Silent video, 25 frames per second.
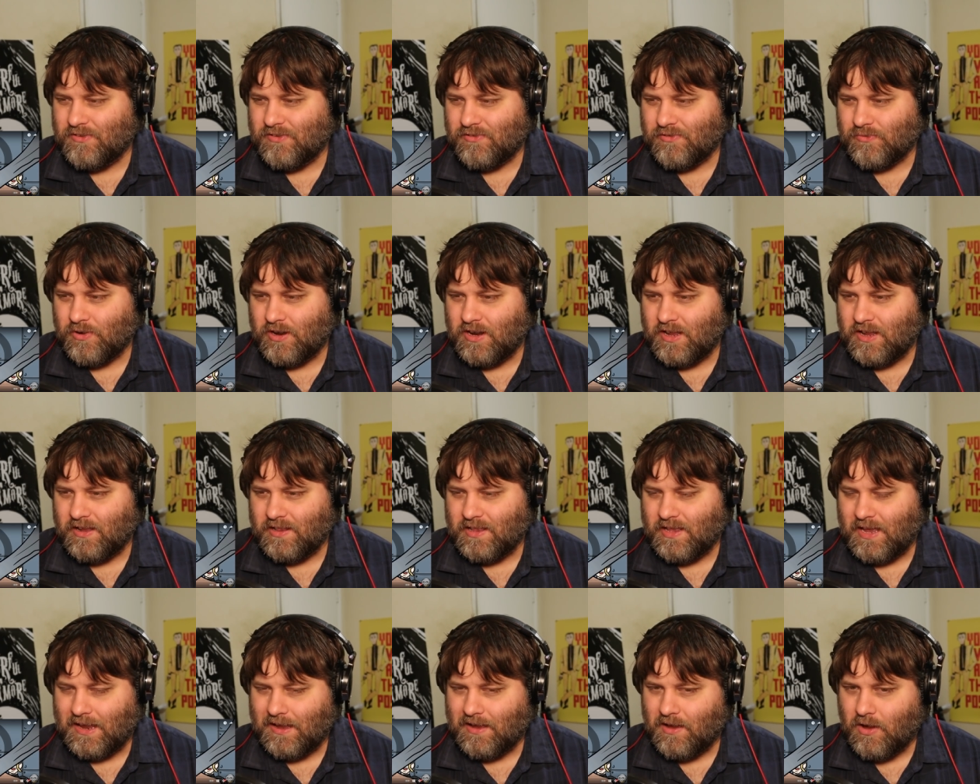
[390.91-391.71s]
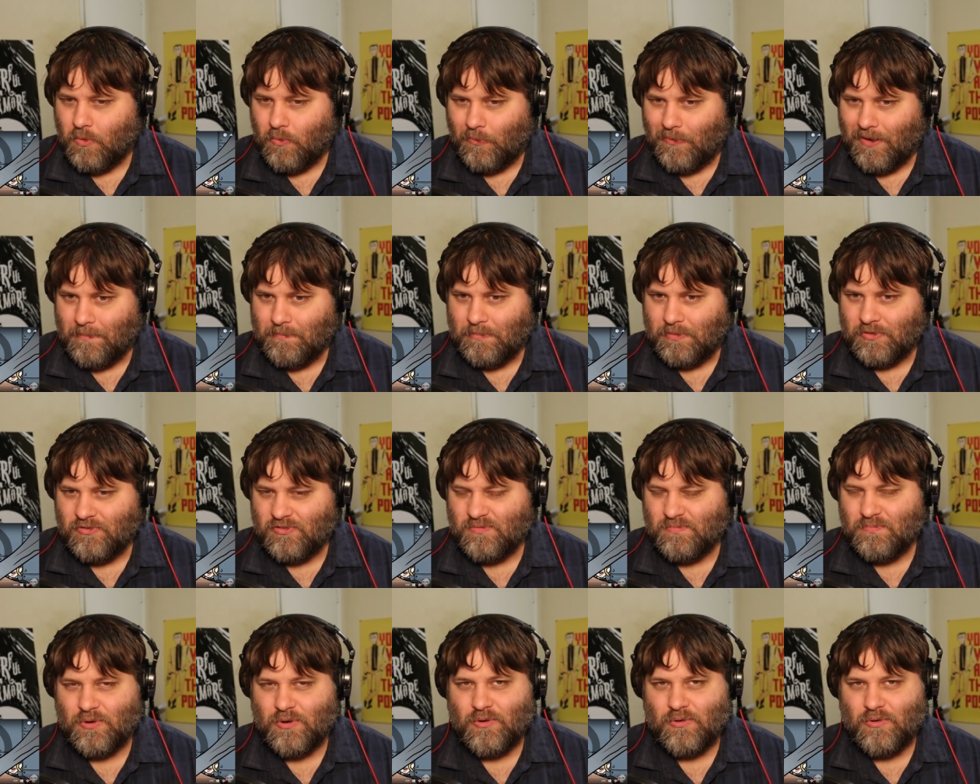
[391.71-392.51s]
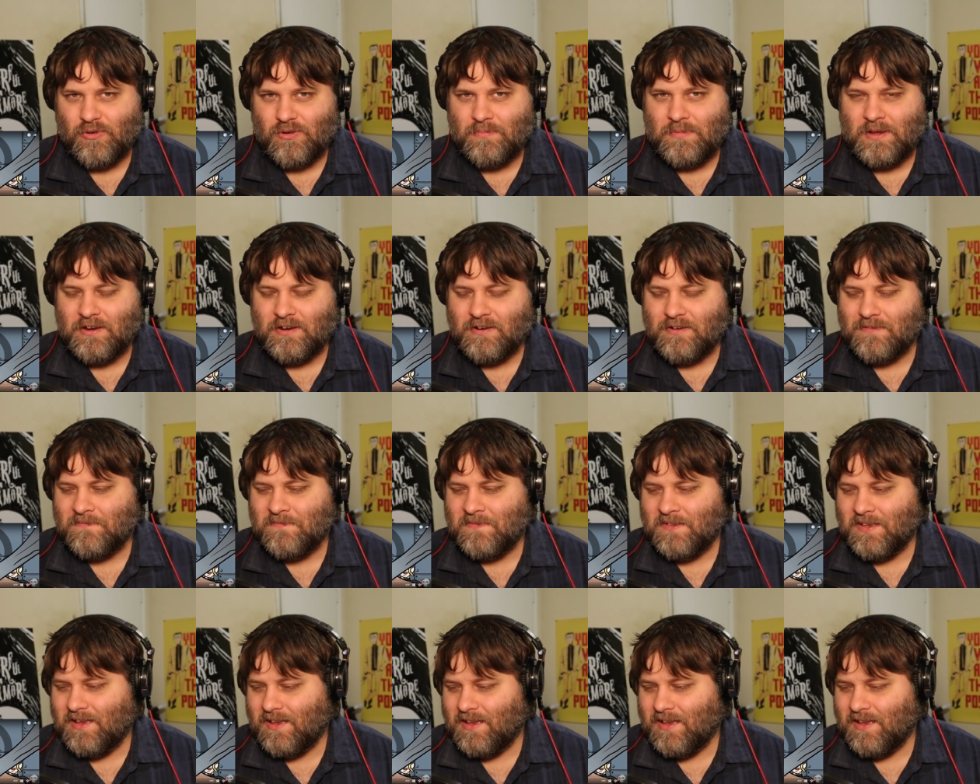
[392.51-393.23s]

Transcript: is running like a weapons program here.